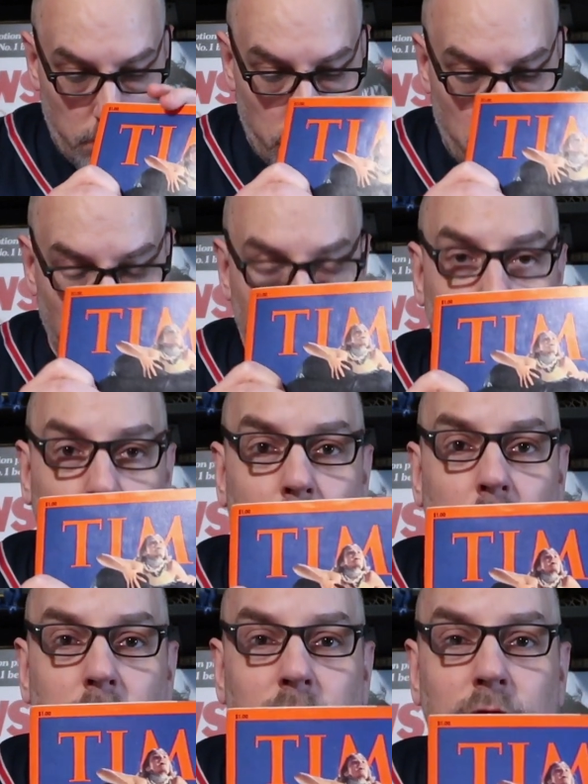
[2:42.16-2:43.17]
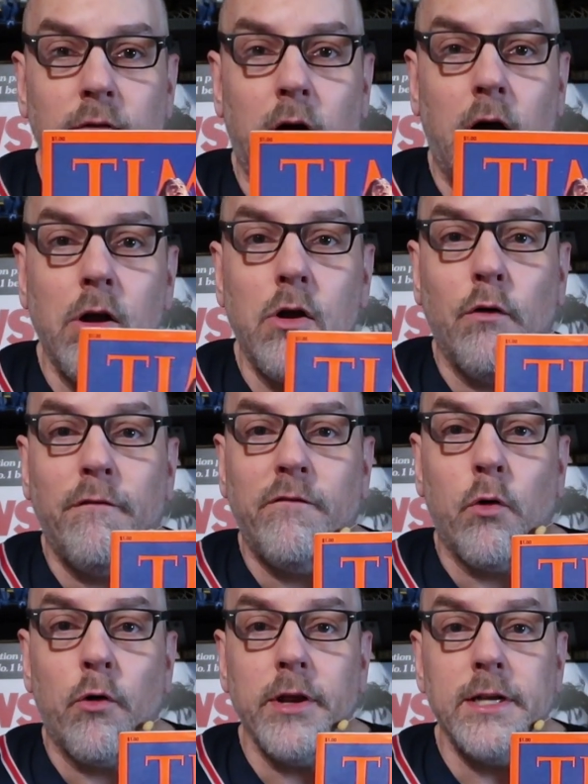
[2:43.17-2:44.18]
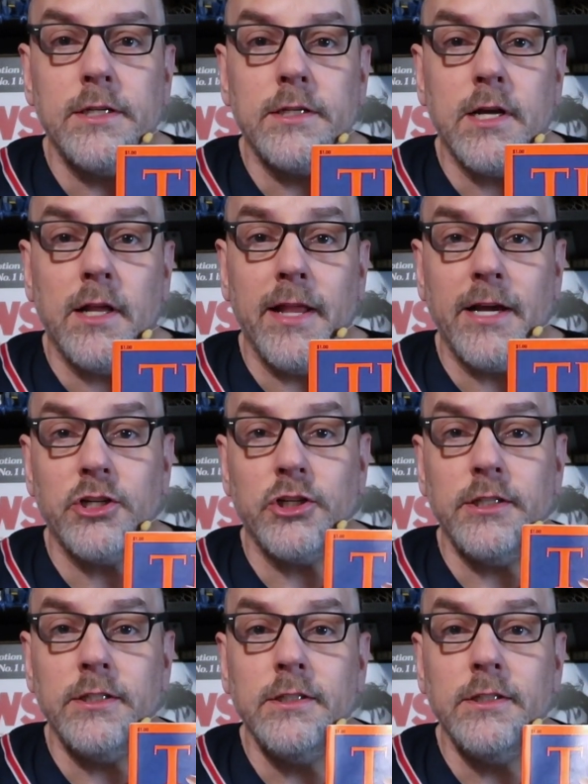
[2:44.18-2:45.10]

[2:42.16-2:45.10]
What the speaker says: was part of Uncle Forry's collection.